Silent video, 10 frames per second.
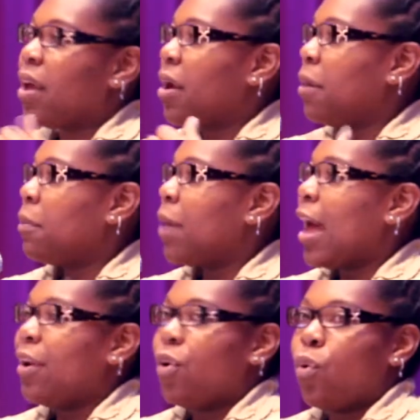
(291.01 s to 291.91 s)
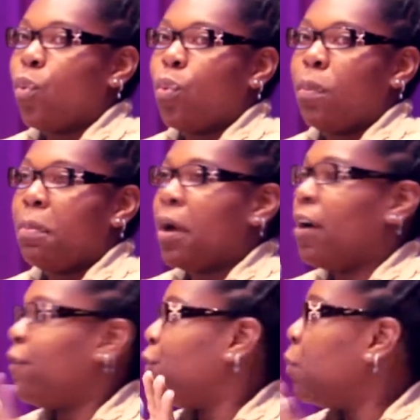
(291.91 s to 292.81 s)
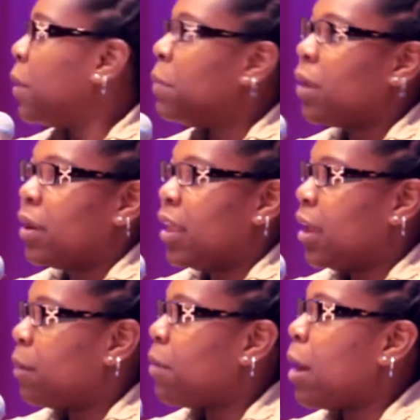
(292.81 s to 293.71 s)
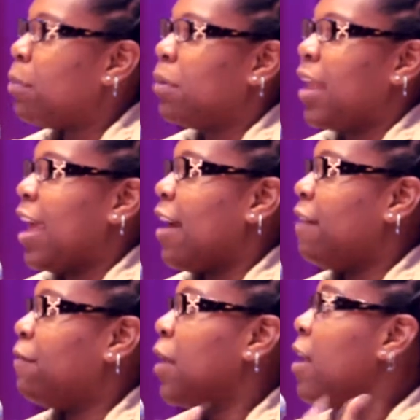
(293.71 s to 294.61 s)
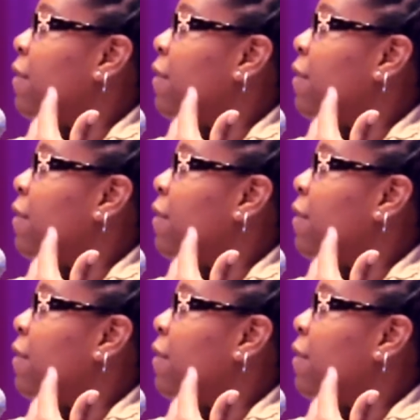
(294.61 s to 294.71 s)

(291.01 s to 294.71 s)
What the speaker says: I know a few people in here probably have